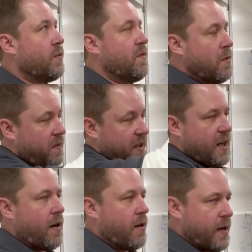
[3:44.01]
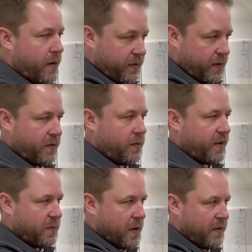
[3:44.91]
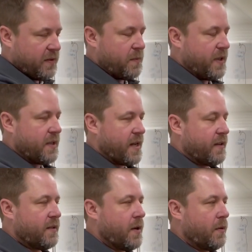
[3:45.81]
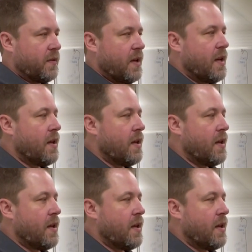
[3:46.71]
We've moved the carrier now, so those are exposed and we can test those.